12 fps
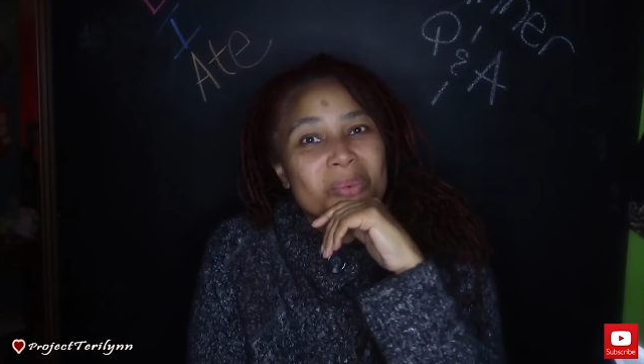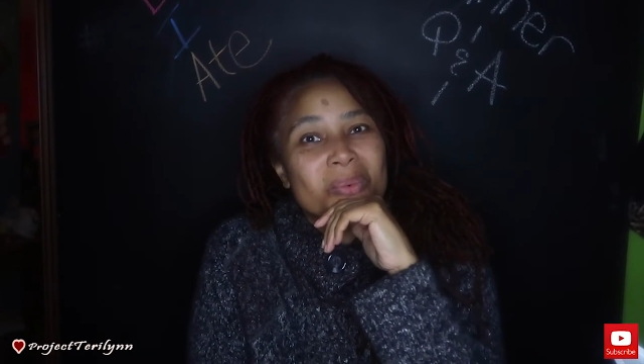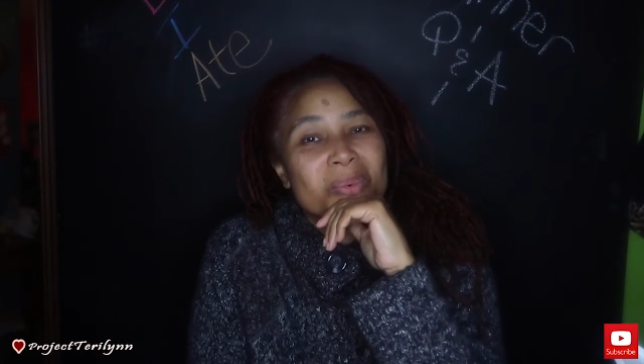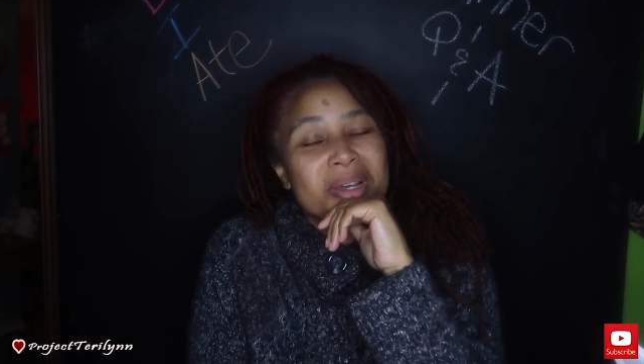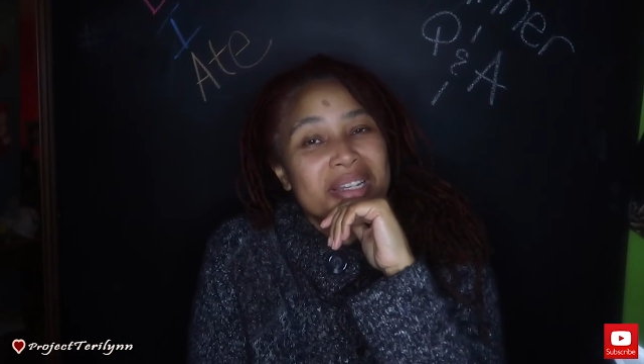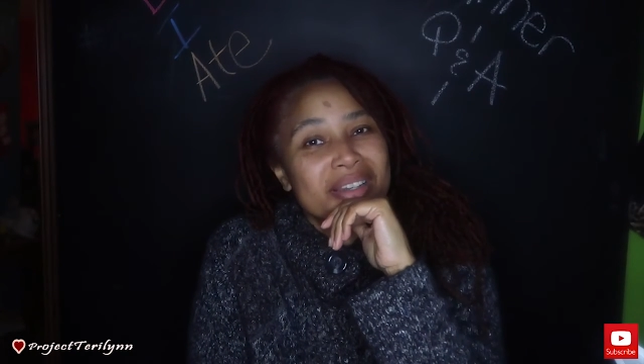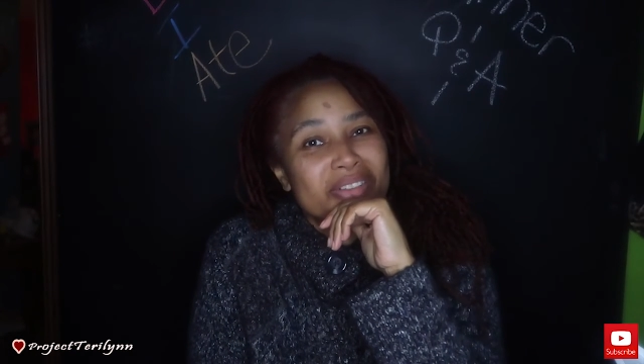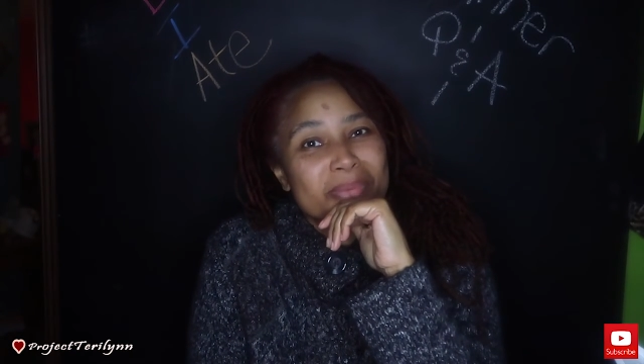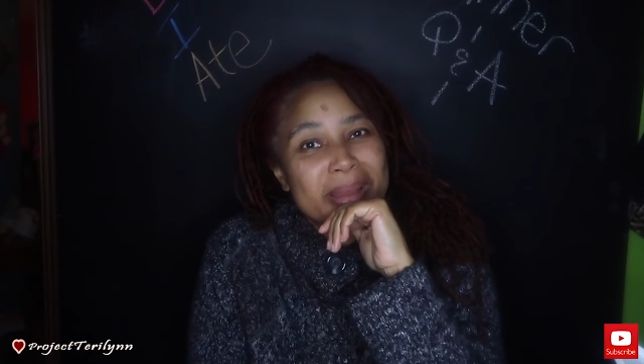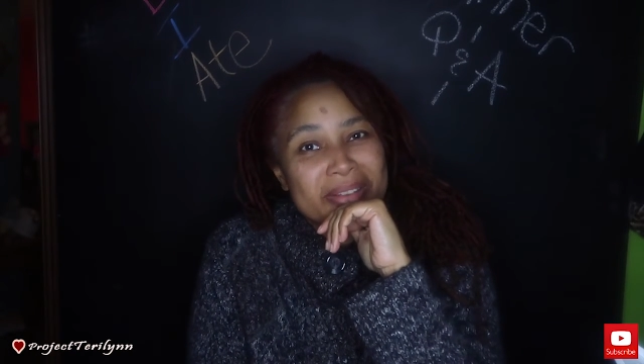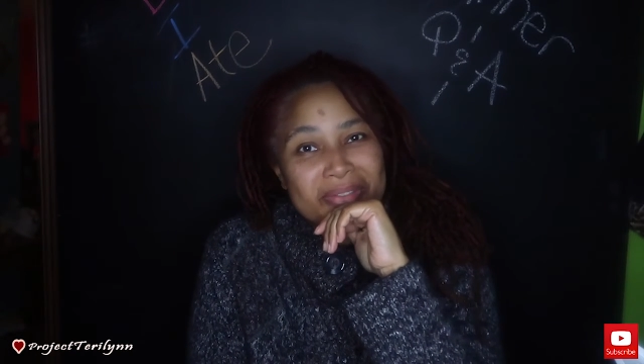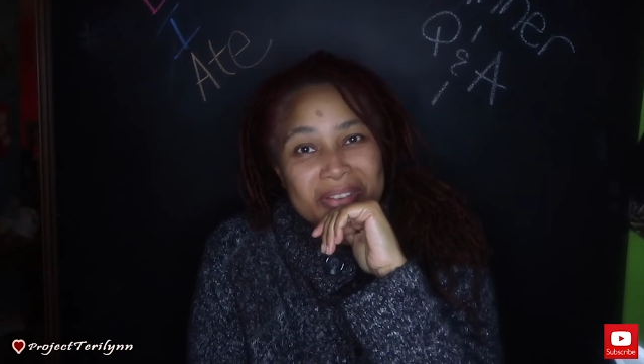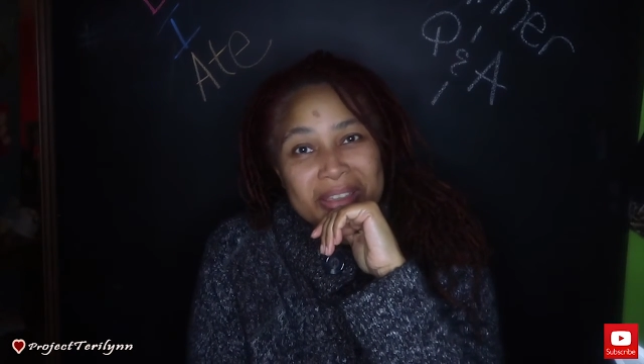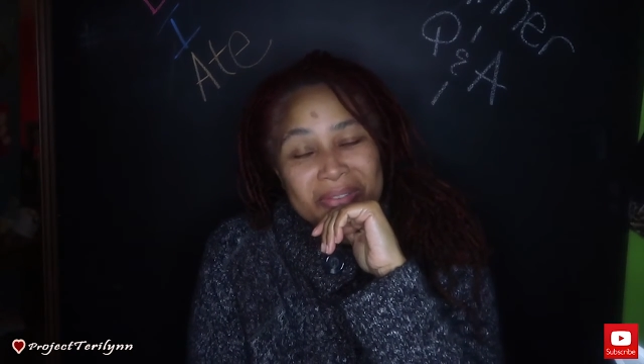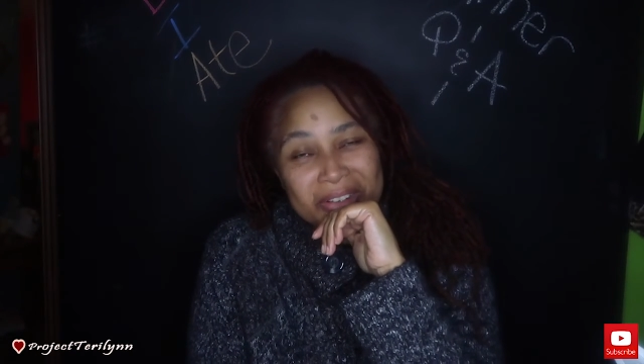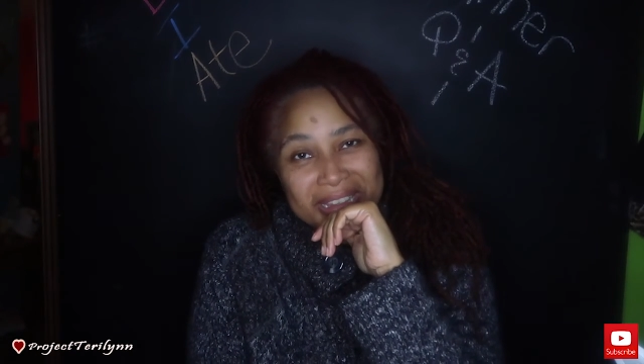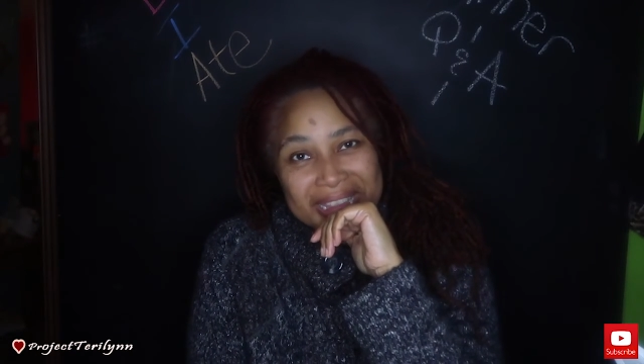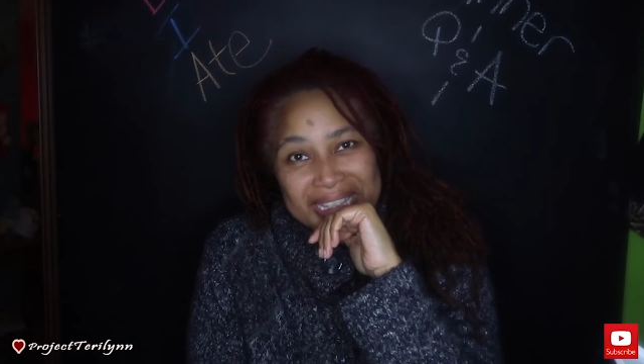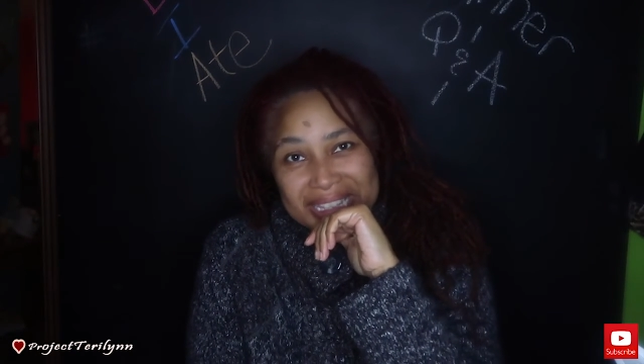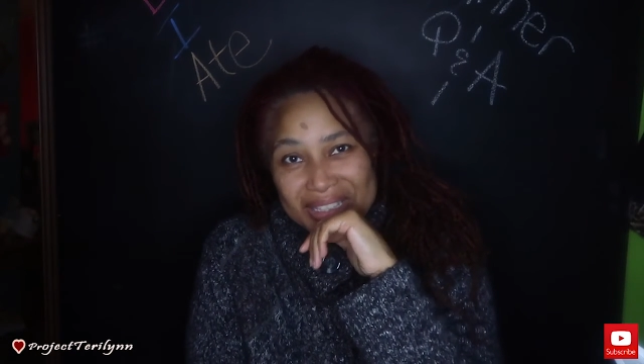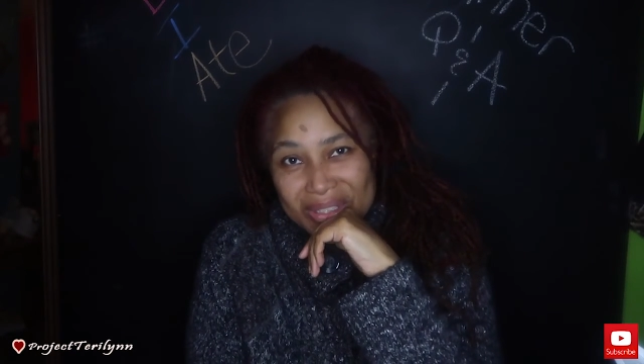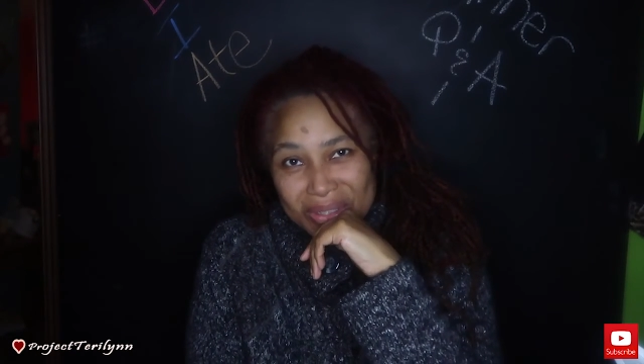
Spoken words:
One of my favorite things